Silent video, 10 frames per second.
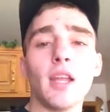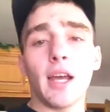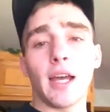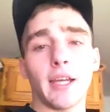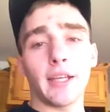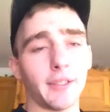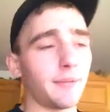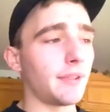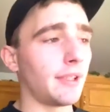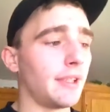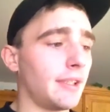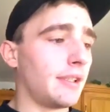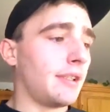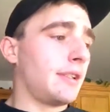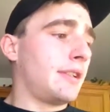I
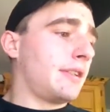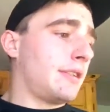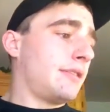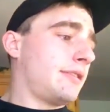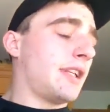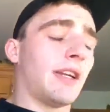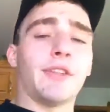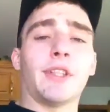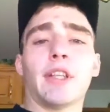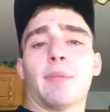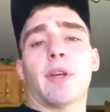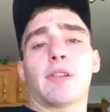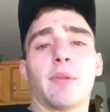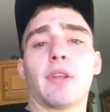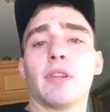did everything that I
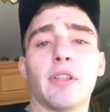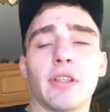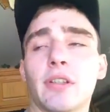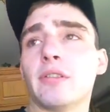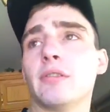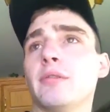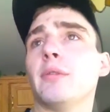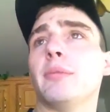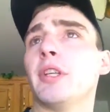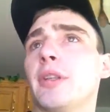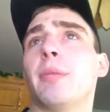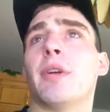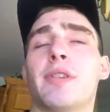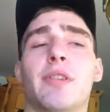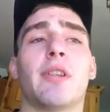possibly could to be a good
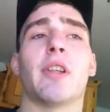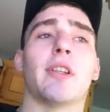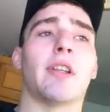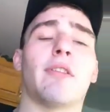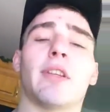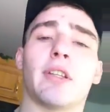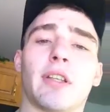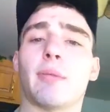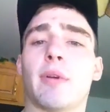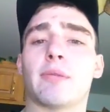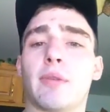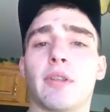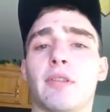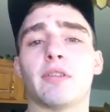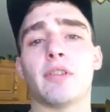person. I did everything that I possibly
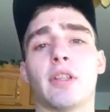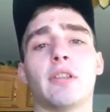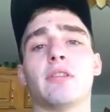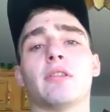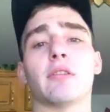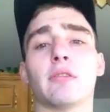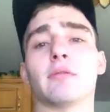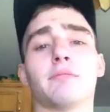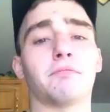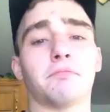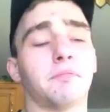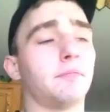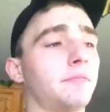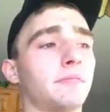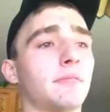could to change, and
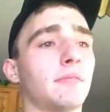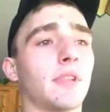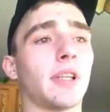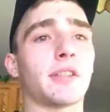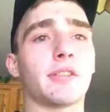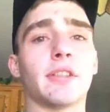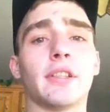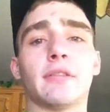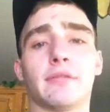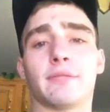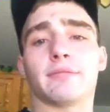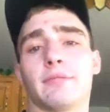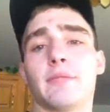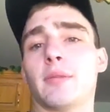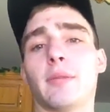I actually did,
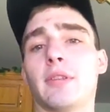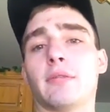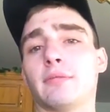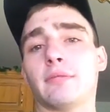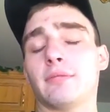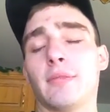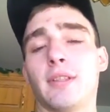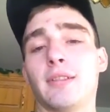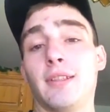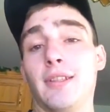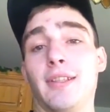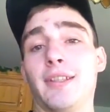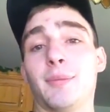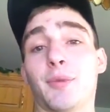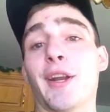somehow.
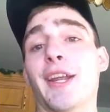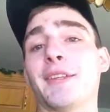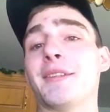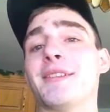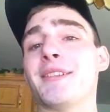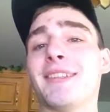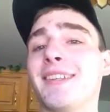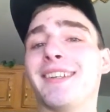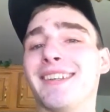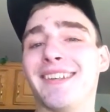Miraculously.